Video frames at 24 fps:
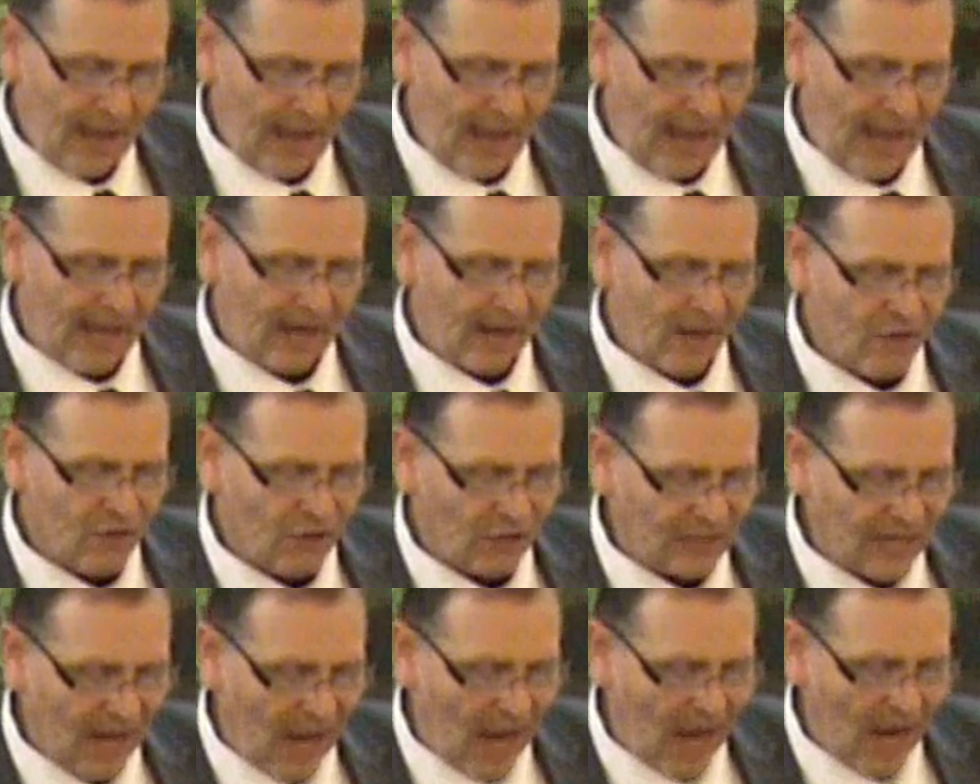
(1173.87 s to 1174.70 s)
at
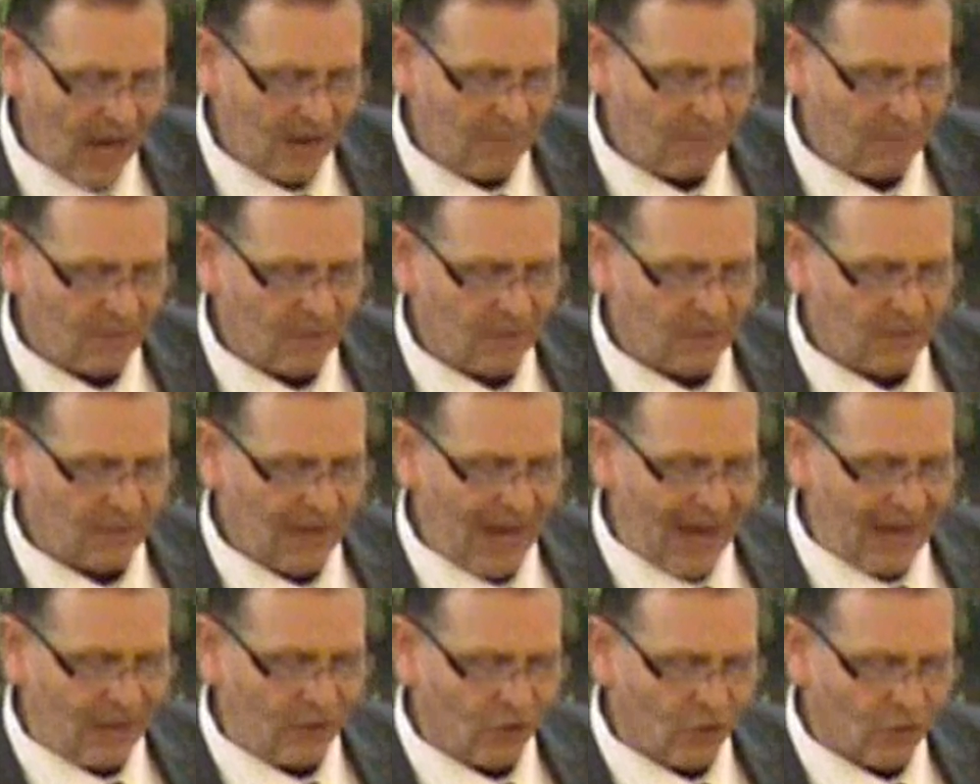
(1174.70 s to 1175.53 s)
other times,
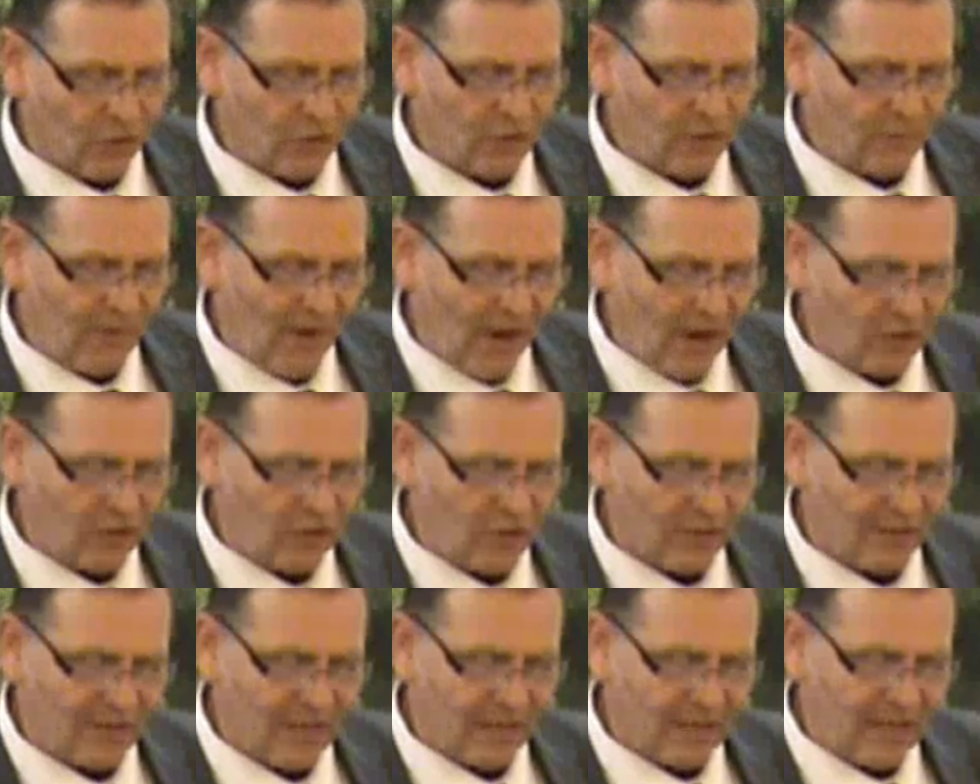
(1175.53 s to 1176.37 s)
angels
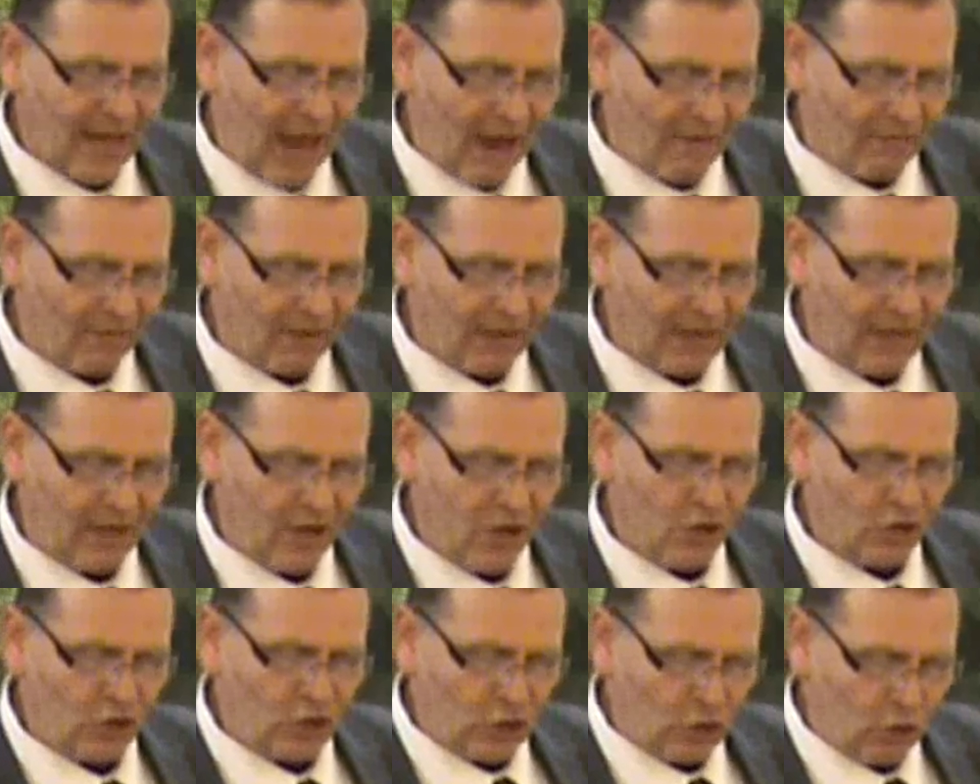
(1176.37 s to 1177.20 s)
functions as
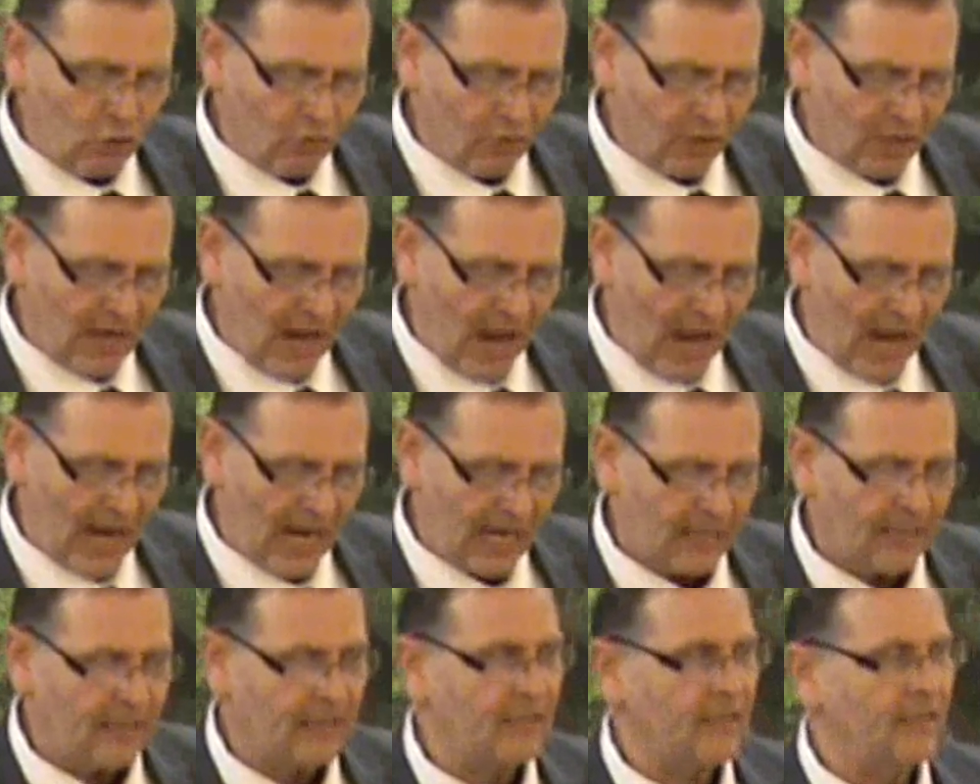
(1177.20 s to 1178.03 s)
heavenly tour
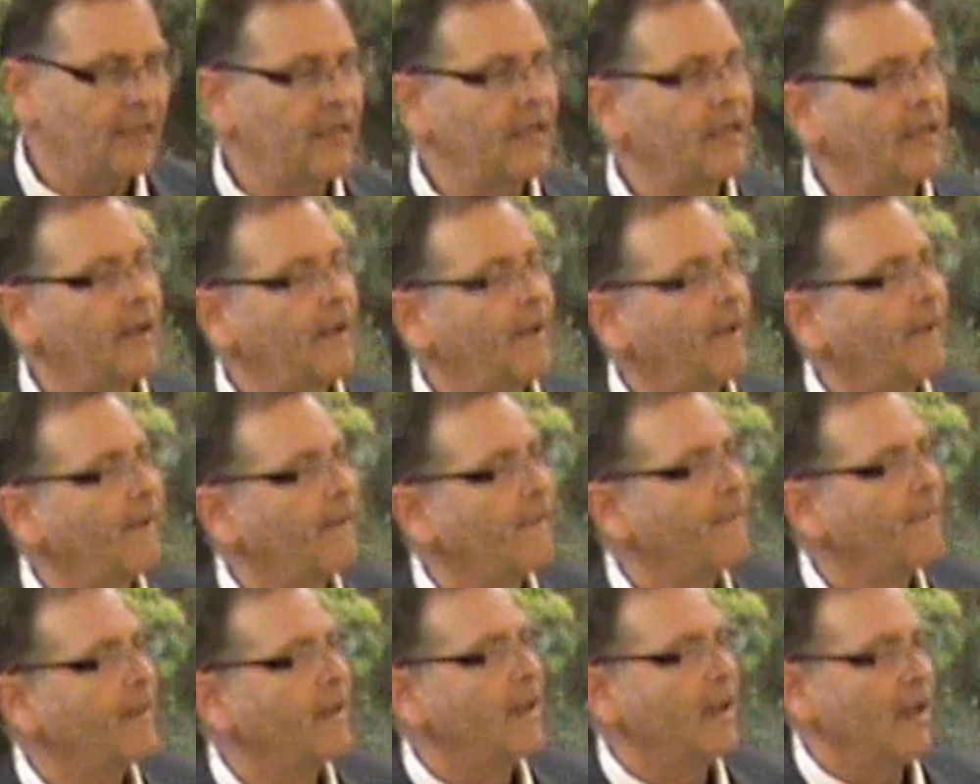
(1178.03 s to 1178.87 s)
guides,
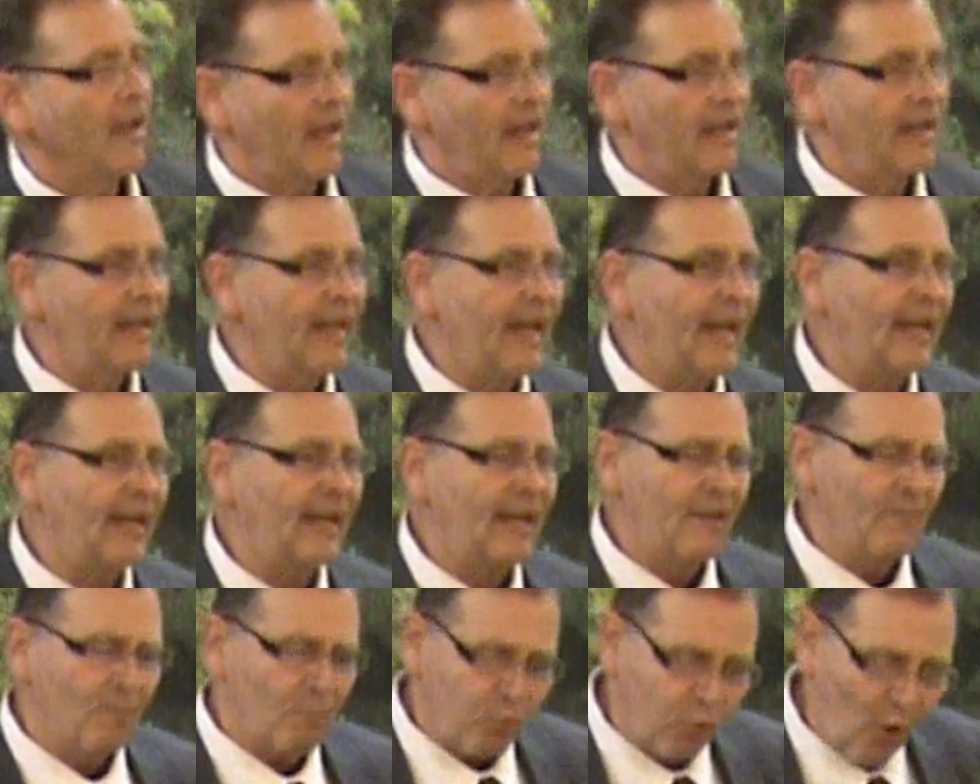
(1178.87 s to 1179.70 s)

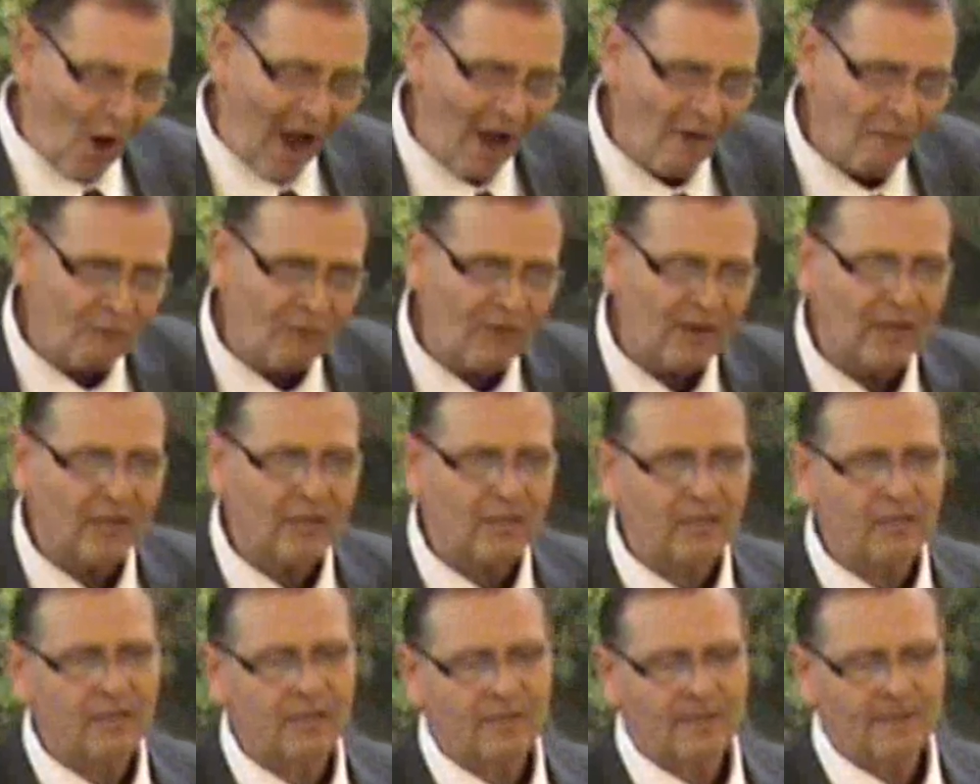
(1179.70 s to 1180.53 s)
leading
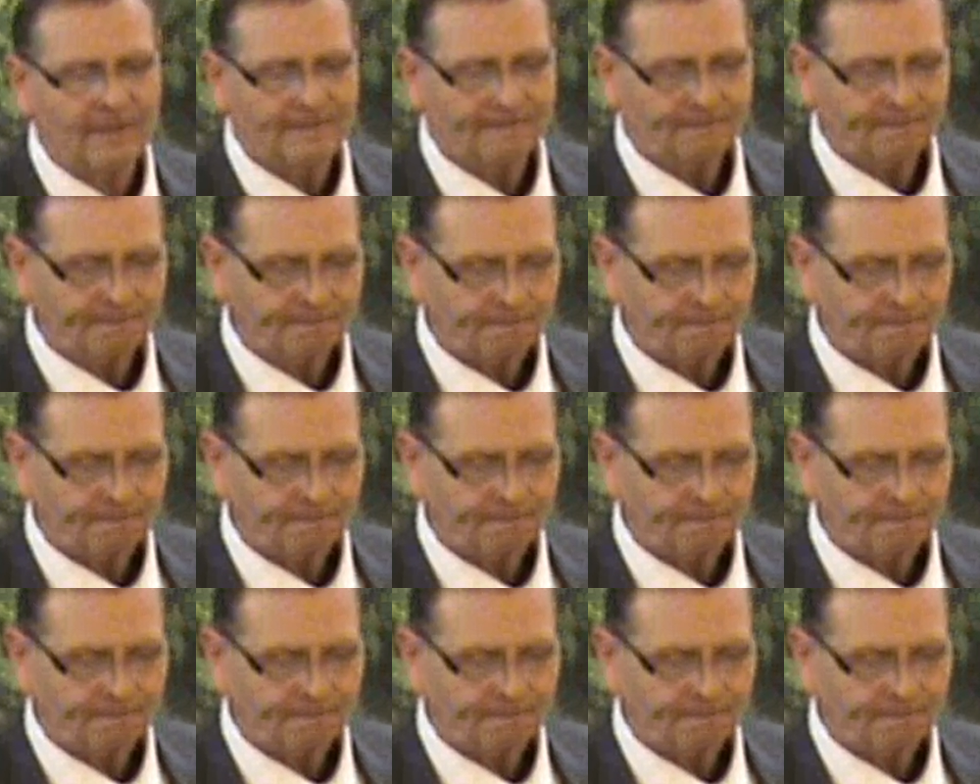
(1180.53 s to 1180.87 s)
prophets